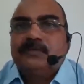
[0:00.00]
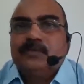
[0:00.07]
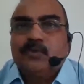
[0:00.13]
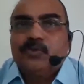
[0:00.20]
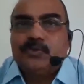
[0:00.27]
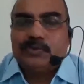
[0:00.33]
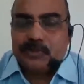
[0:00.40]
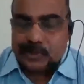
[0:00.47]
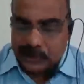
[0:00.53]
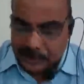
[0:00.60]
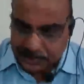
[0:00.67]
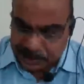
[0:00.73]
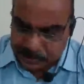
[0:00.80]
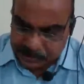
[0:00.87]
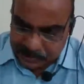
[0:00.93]
to hoses.
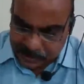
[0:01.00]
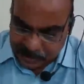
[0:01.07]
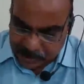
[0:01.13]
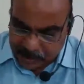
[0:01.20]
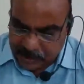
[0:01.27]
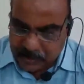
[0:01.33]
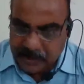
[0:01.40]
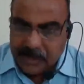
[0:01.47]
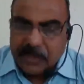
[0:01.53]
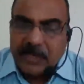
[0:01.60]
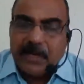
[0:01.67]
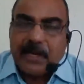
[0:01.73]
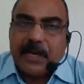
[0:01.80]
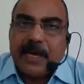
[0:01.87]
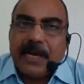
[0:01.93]
That is
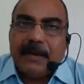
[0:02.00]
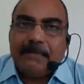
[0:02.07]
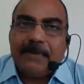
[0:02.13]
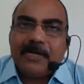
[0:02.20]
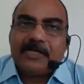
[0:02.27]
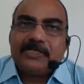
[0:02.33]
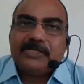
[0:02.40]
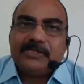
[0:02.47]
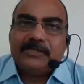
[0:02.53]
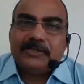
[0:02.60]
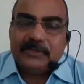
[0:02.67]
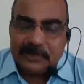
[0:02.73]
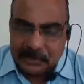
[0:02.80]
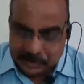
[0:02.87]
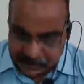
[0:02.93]
abrasion,